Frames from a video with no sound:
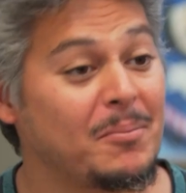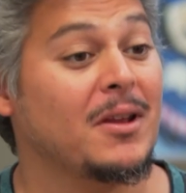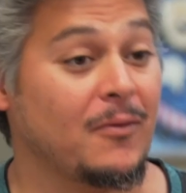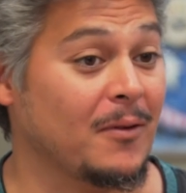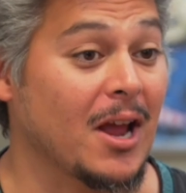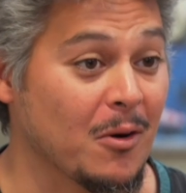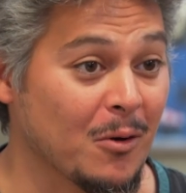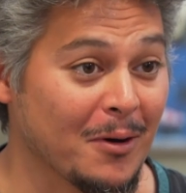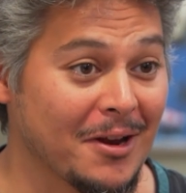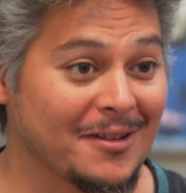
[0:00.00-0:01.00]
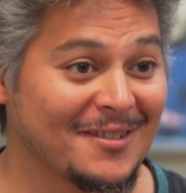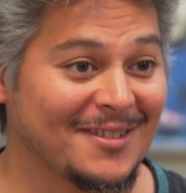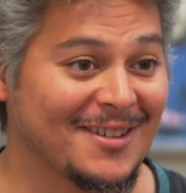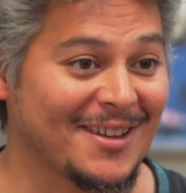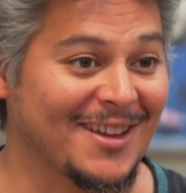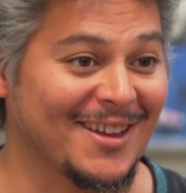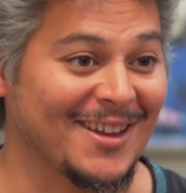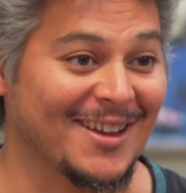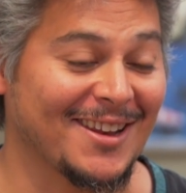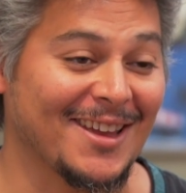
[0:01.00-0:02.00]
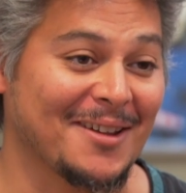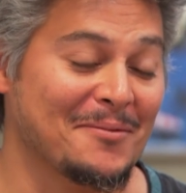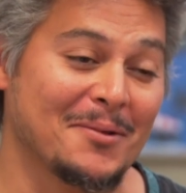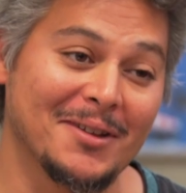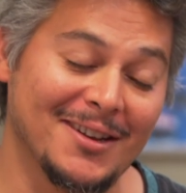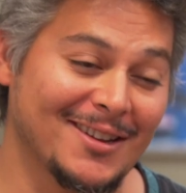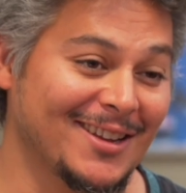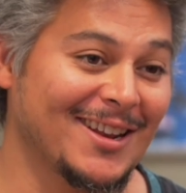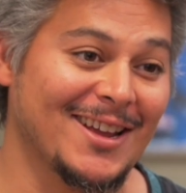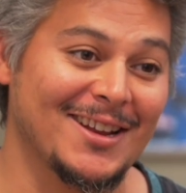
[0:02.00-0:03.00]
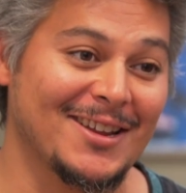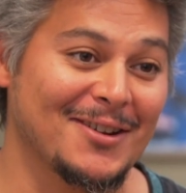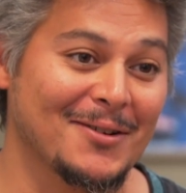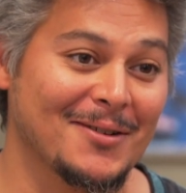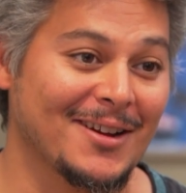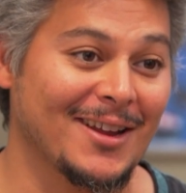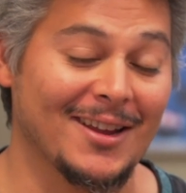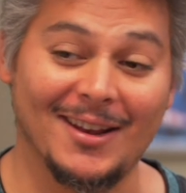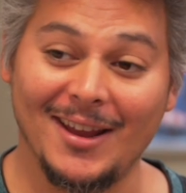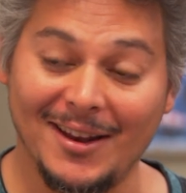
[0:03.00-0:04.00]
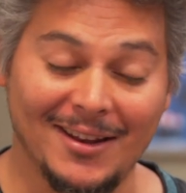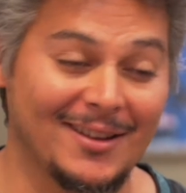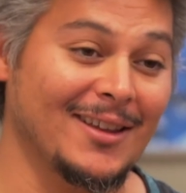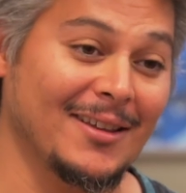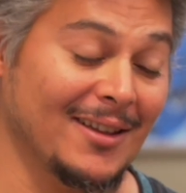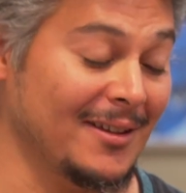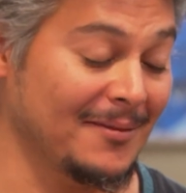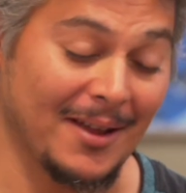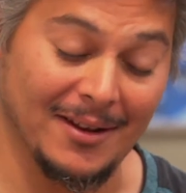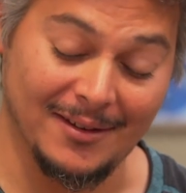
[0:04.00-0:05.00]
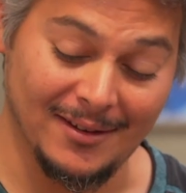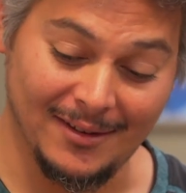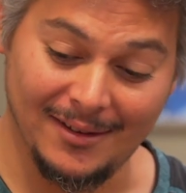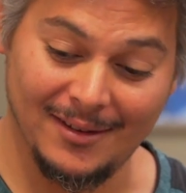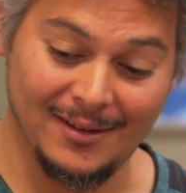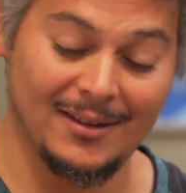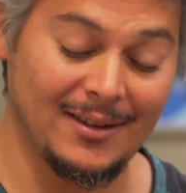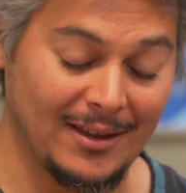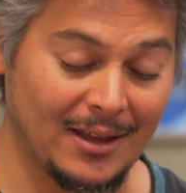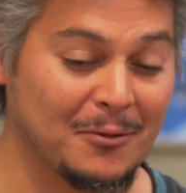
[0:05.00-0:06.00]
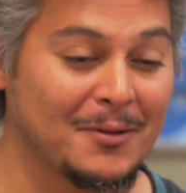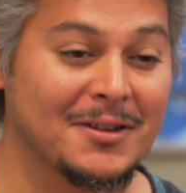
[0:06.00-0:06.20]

been here for an hour already, mm-hmm. and I really need to get out of here, and I need to get, uh, I need to get through